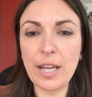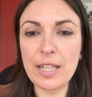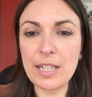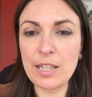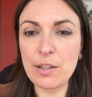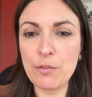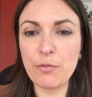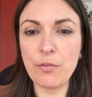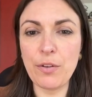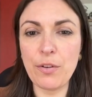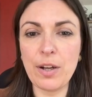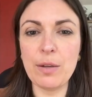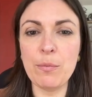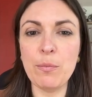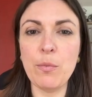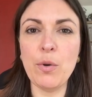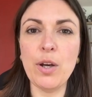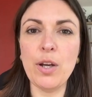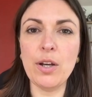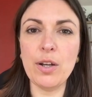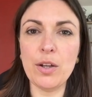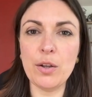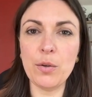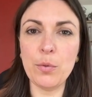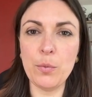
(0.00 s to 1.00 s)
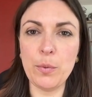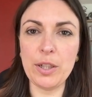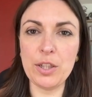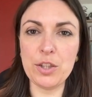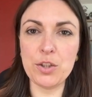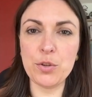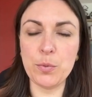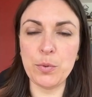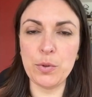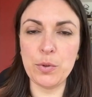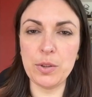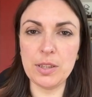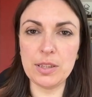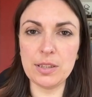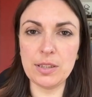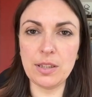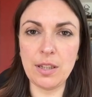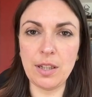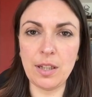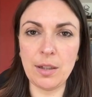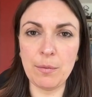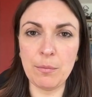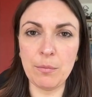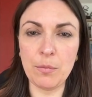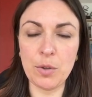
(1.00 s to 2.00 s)
any framework which
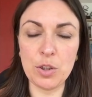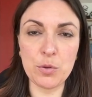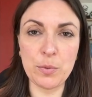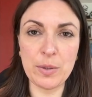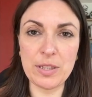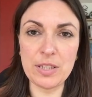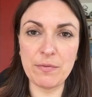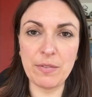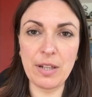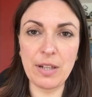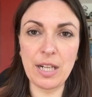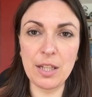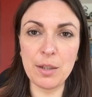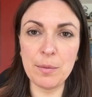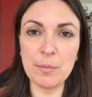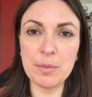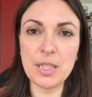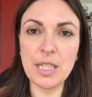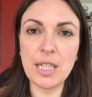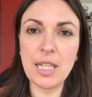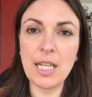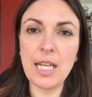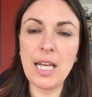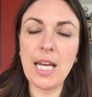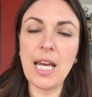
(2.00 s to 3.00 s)
we developed.